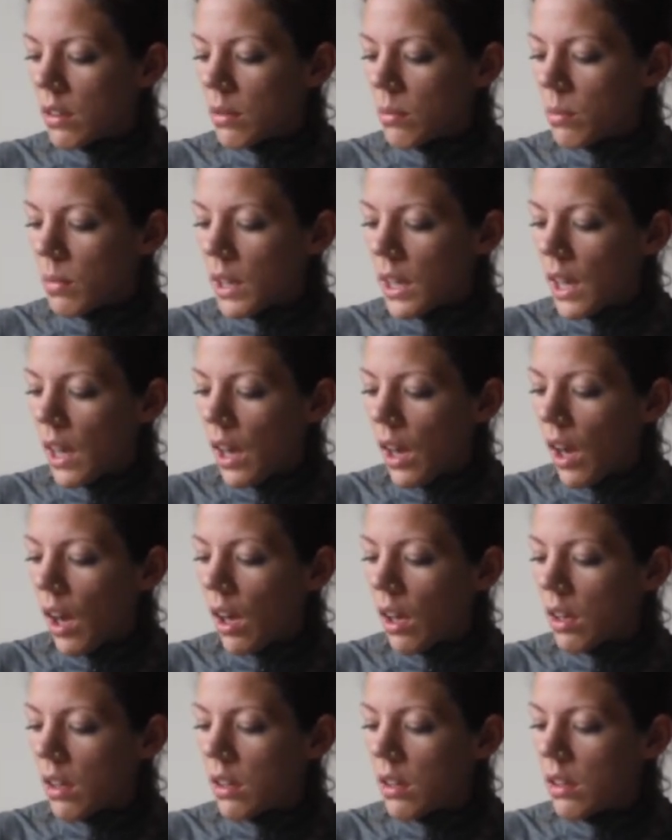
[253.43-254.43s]
But
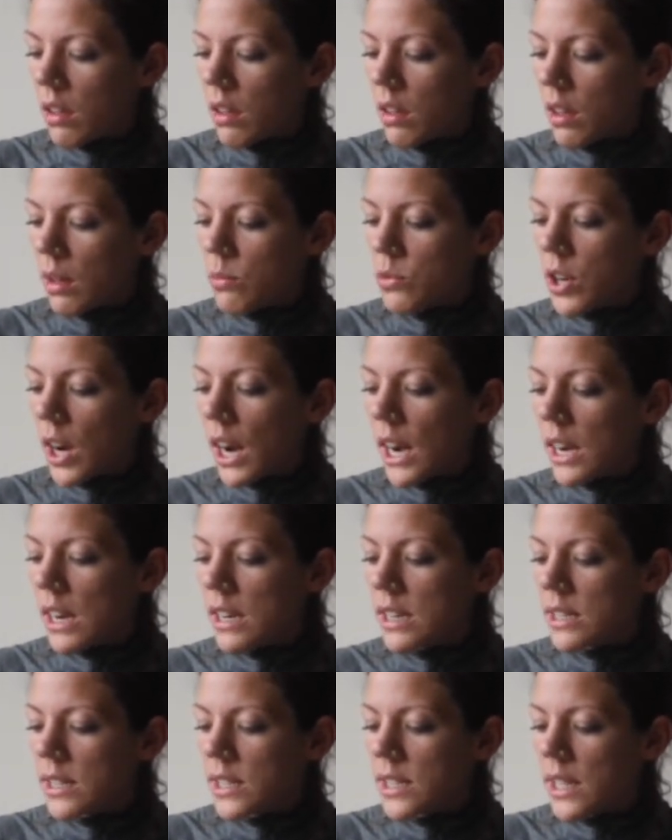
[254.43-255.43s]
yeah, I'm trying to
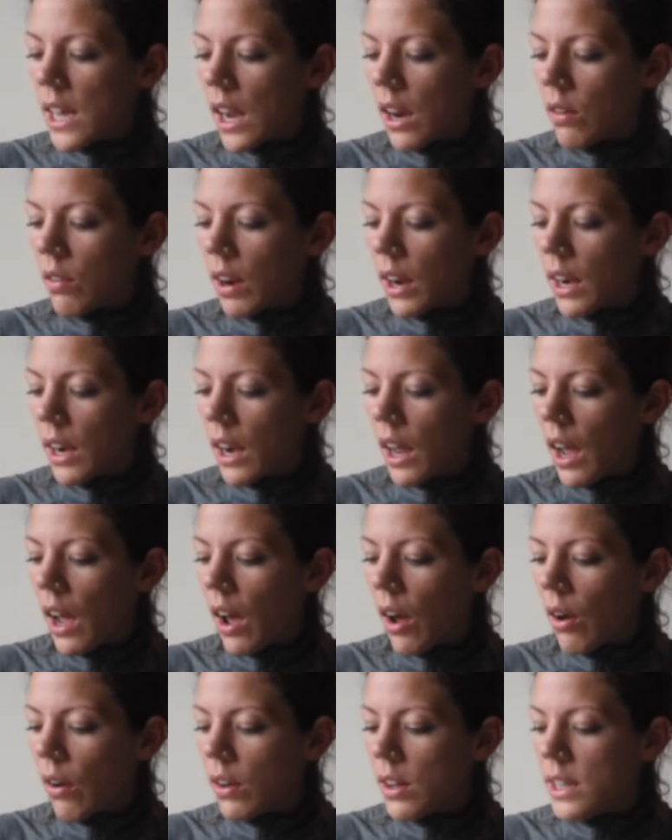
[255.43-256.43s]
decide right
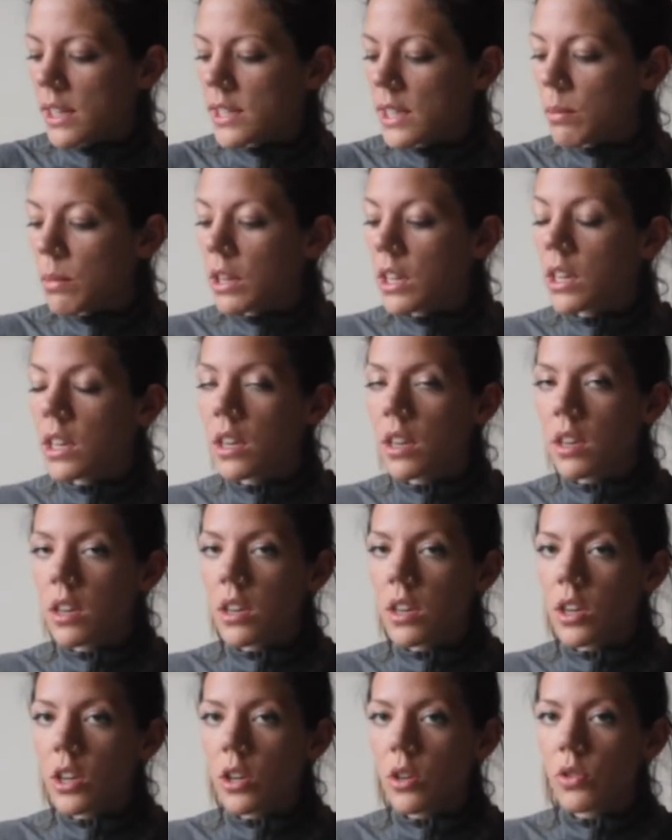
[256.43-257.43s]
now because I'm a
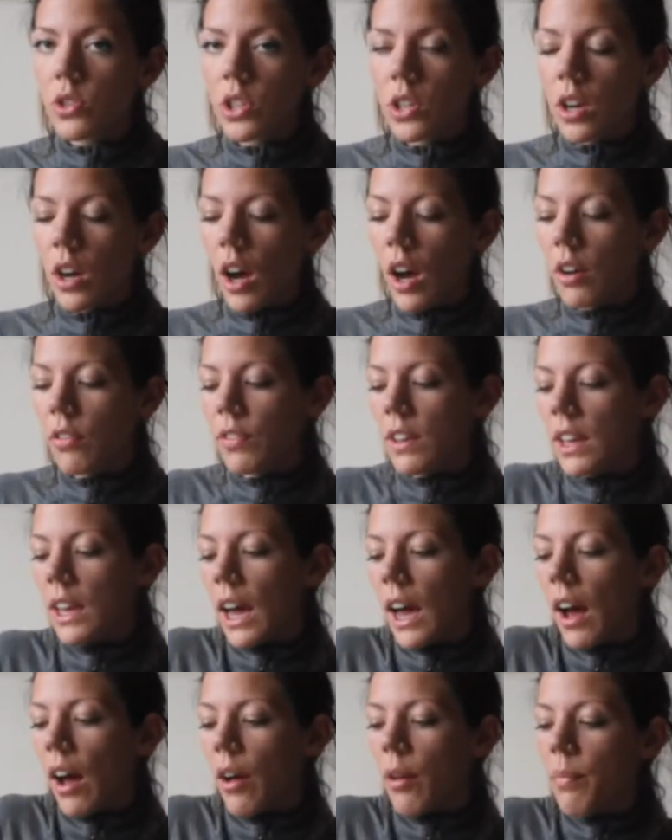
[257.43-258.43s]
huge coffee
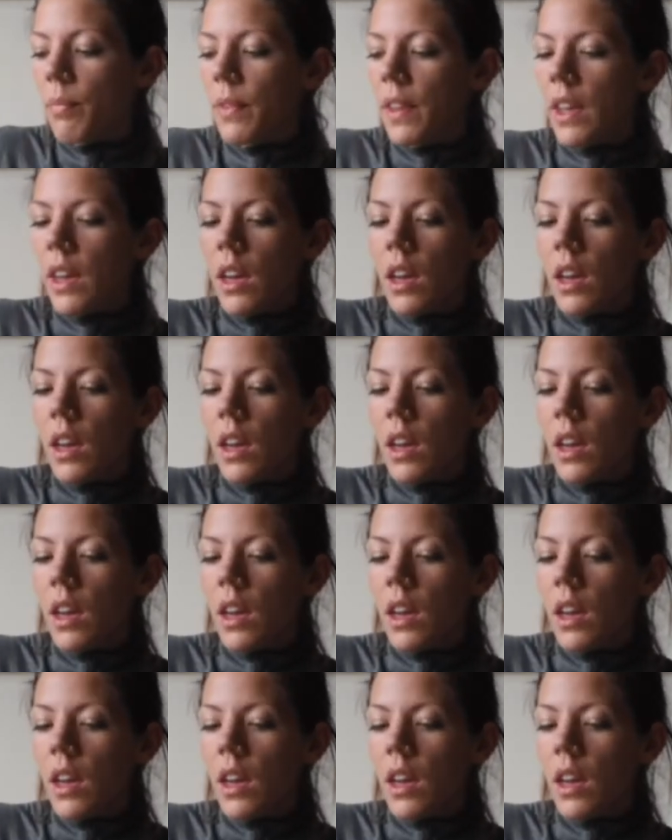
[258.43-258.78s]
gal,